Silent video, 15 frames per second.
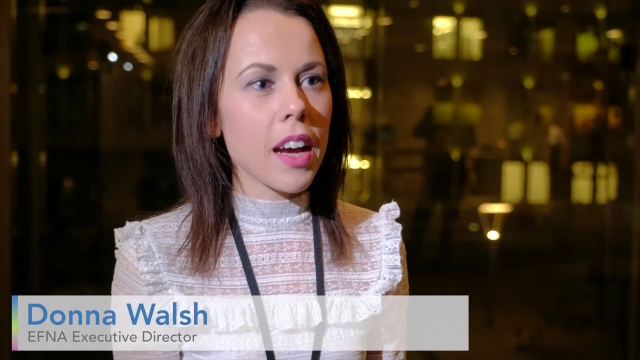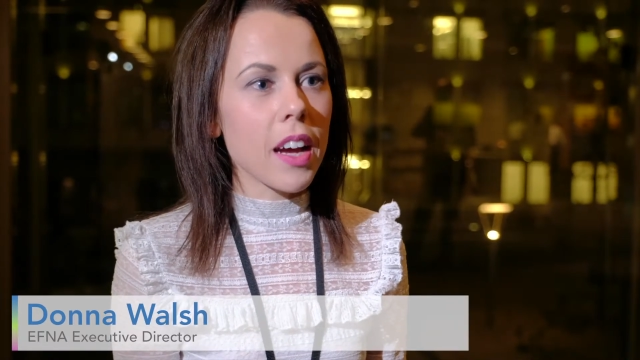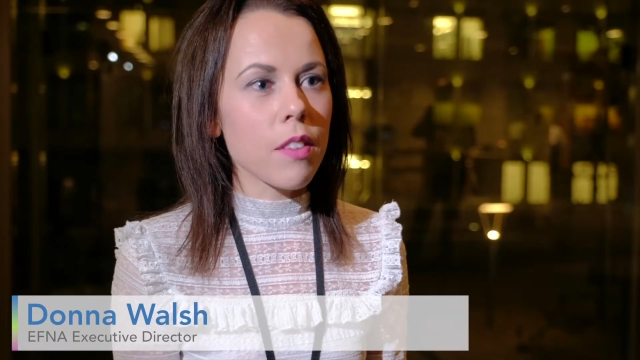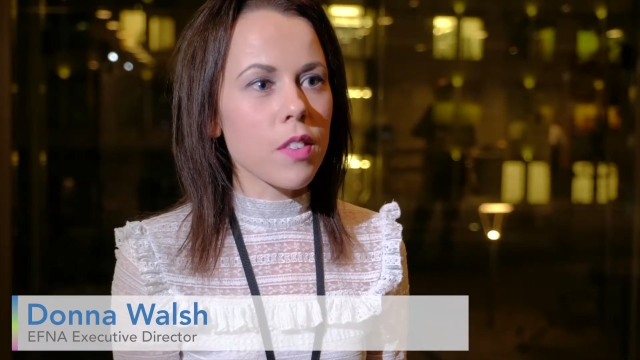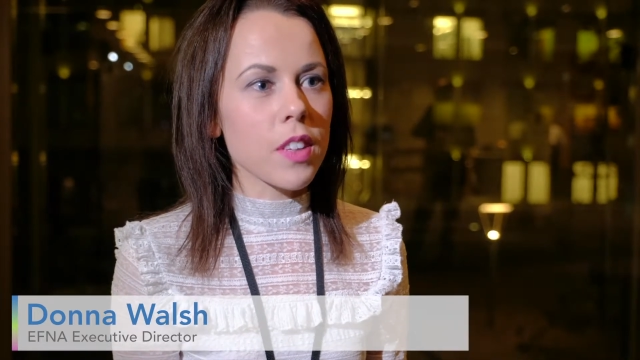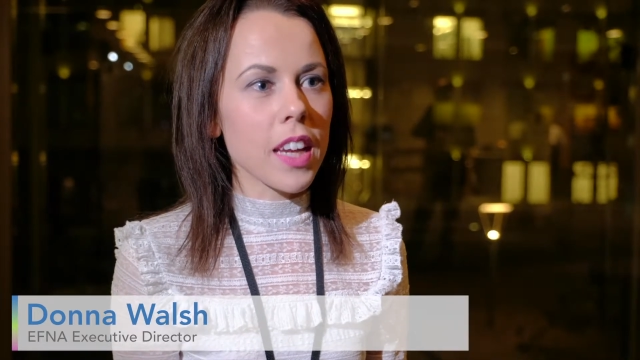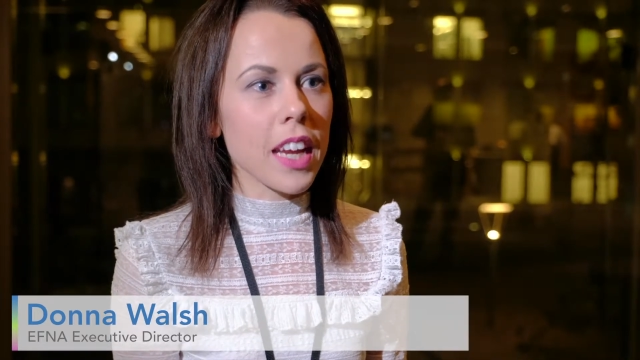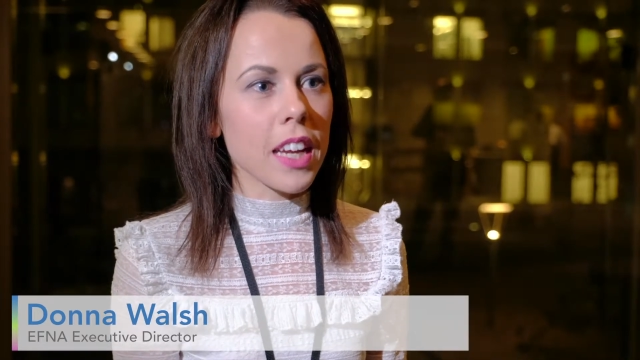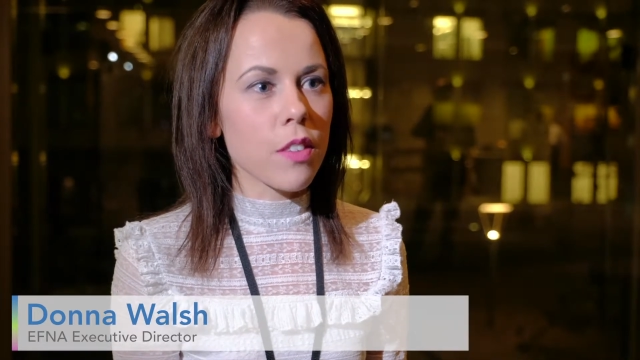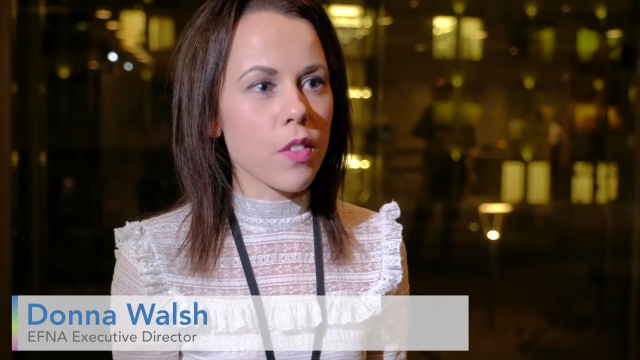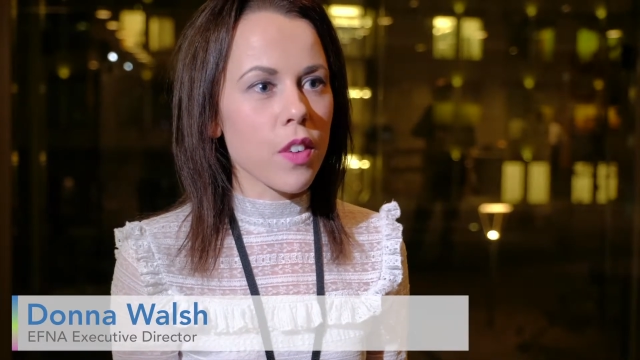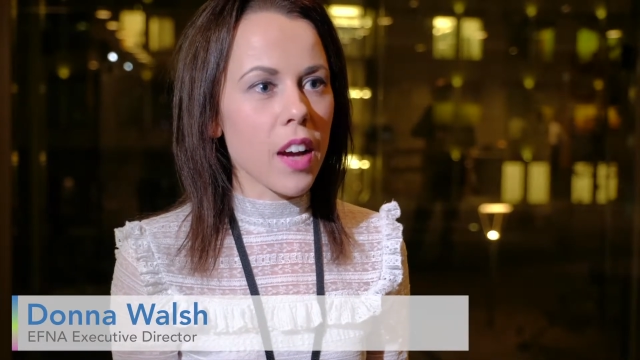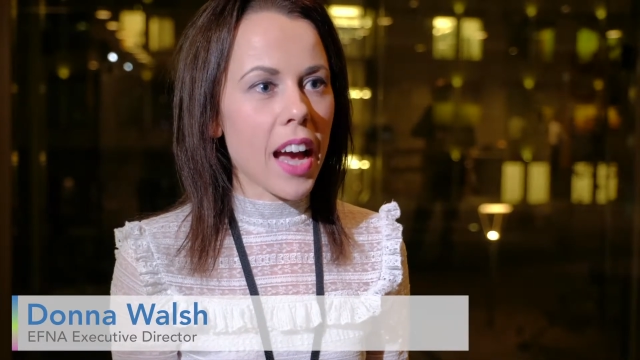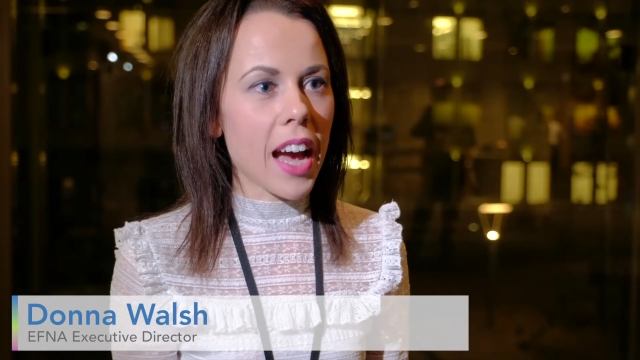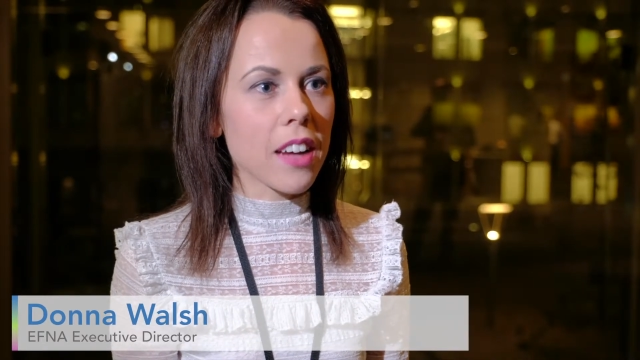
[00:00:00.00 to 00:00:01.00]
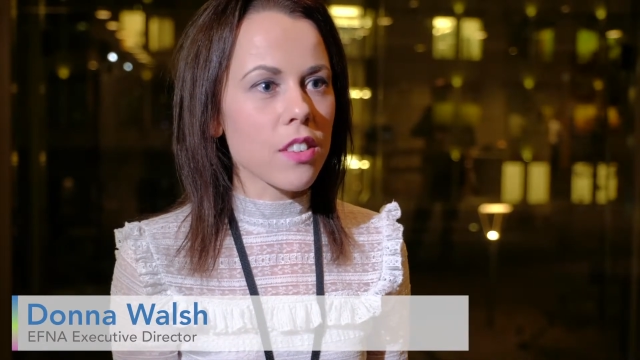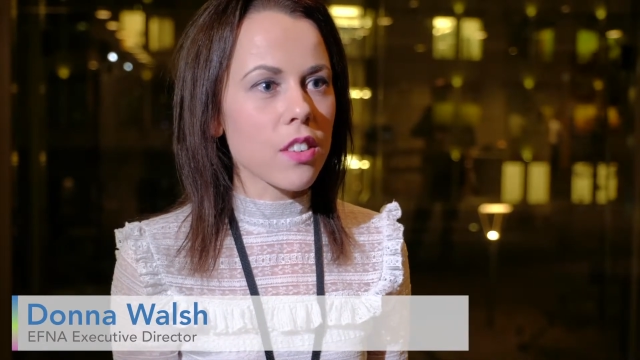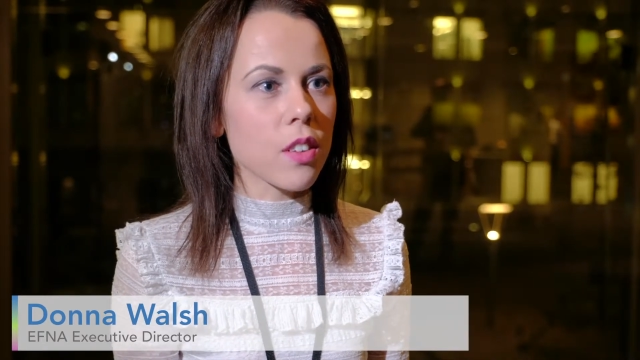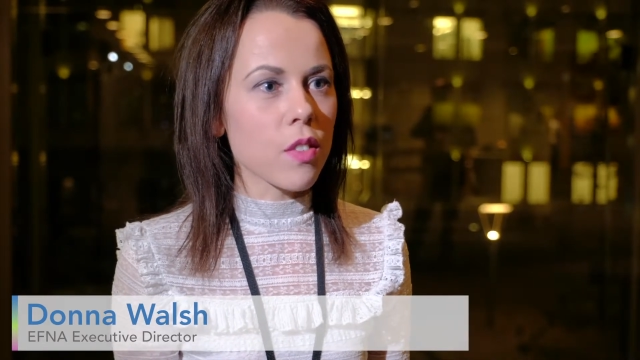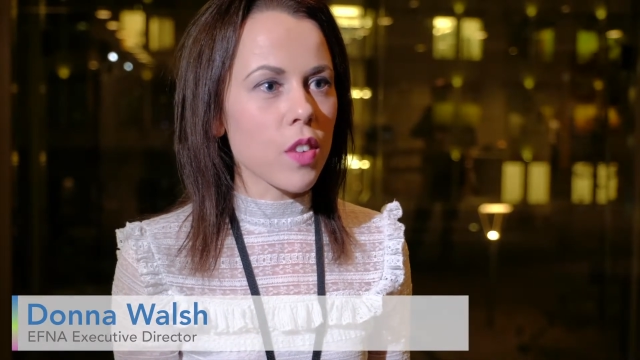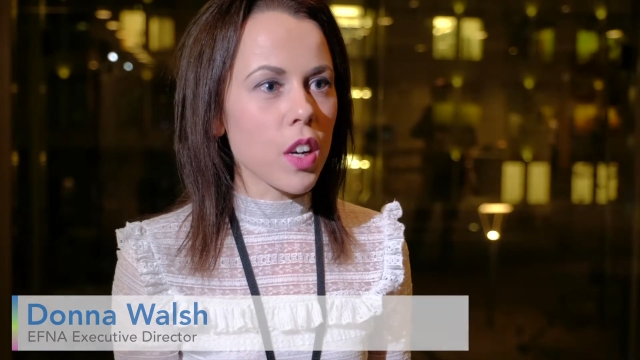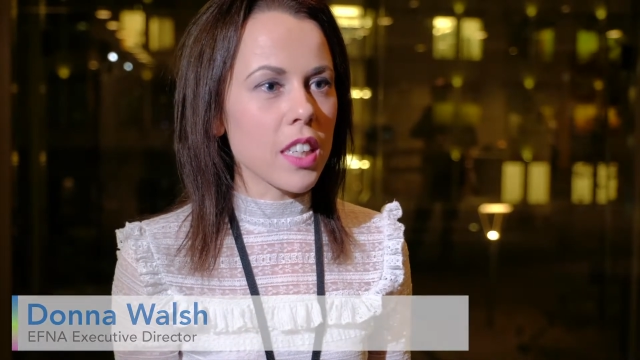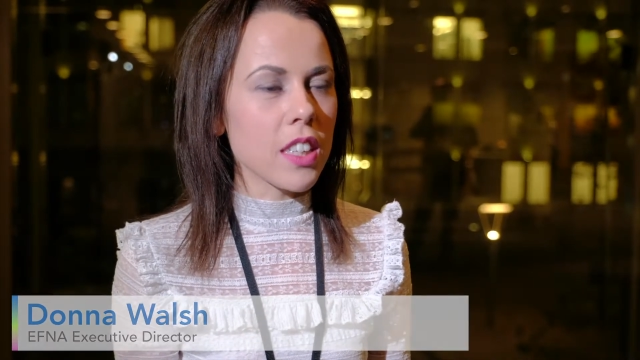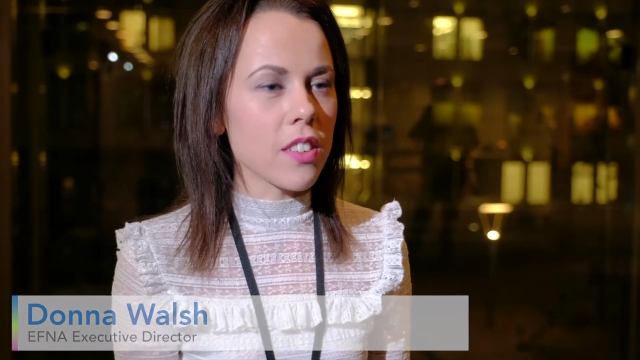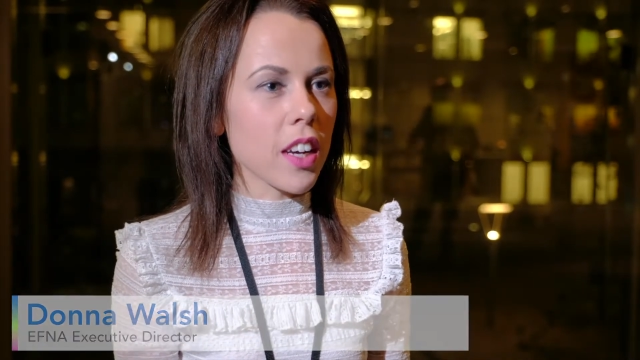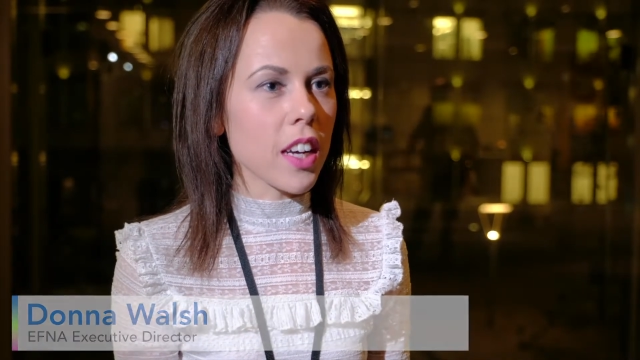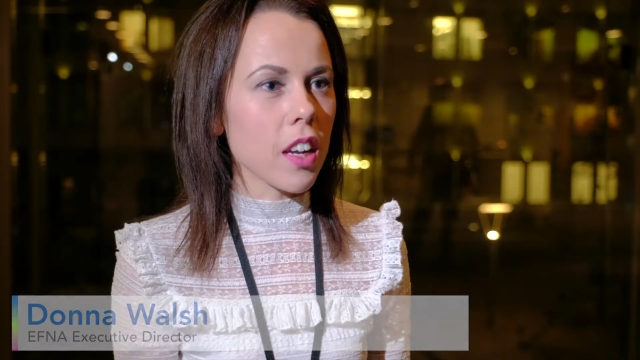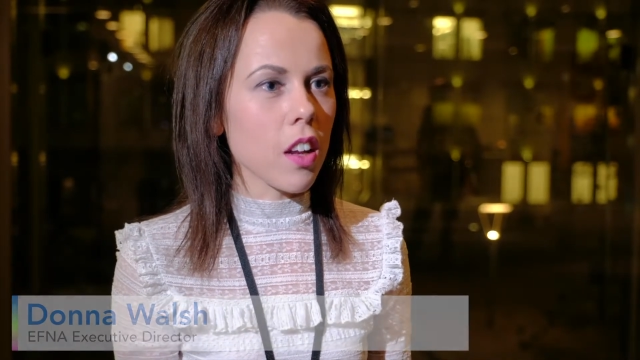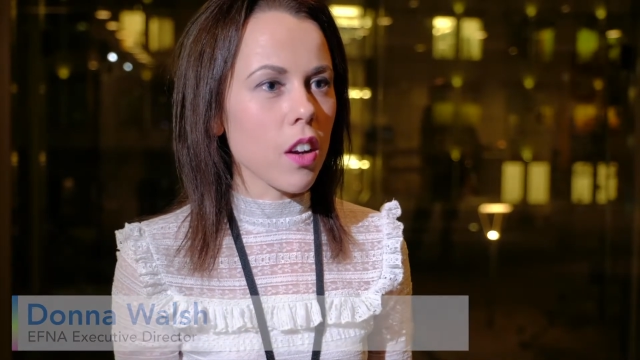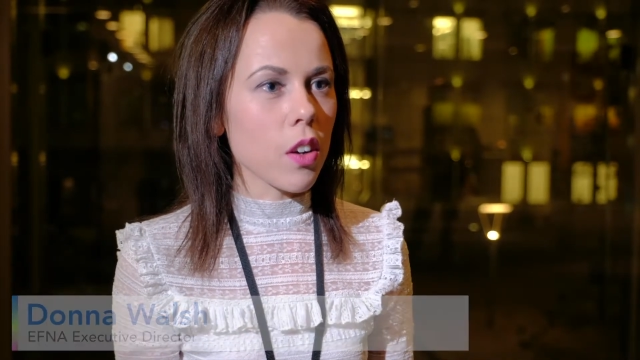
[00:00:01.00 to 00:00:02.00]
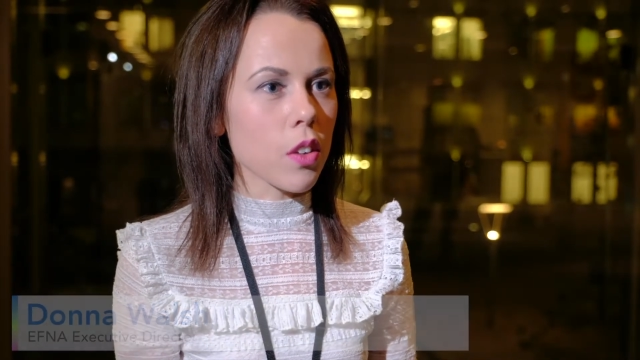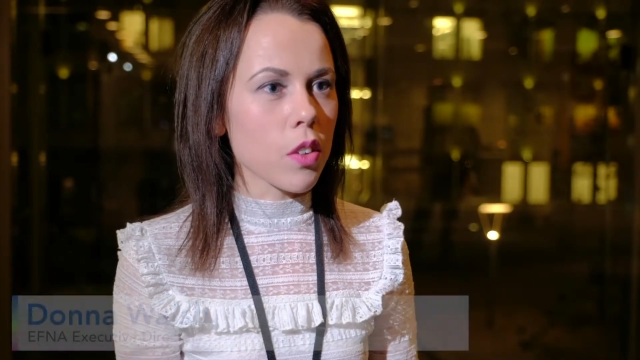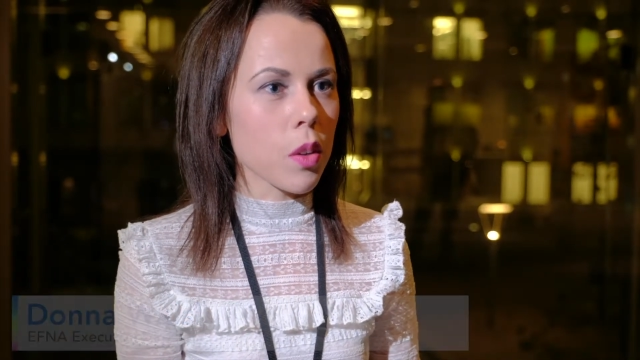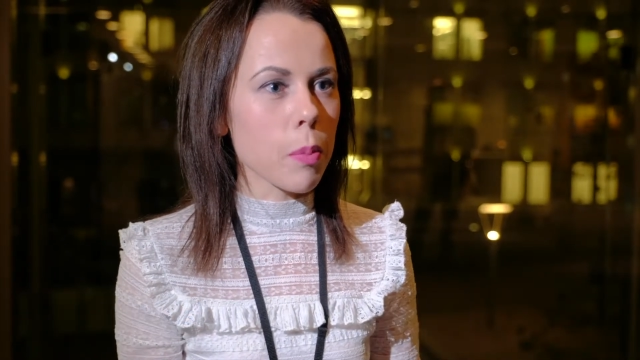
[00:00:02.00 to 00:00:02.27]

advocate for active early dialogue,